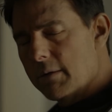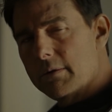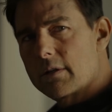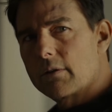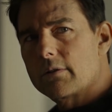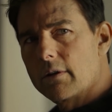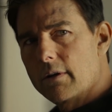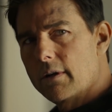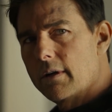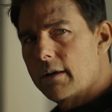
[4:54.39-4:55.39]
nice. It's
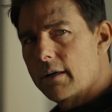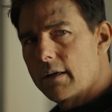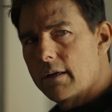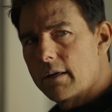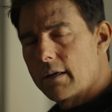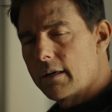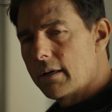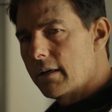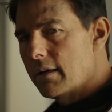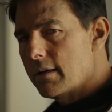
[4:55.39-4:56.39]
something Hollywood doesn't do a lot.
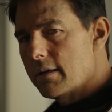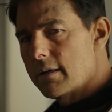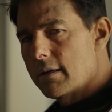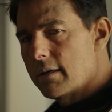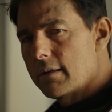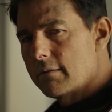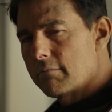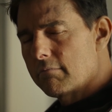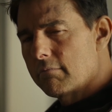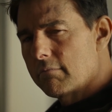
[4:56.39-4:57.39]
So in this
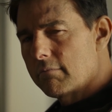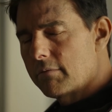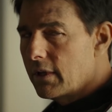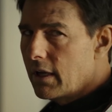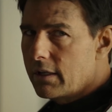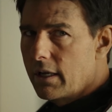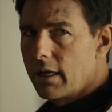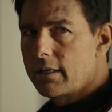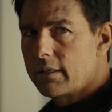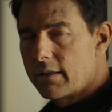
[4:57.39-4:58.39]
case, you actually get middle-aged
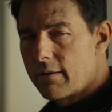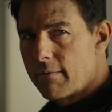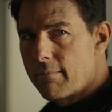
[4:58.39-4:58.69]
people playing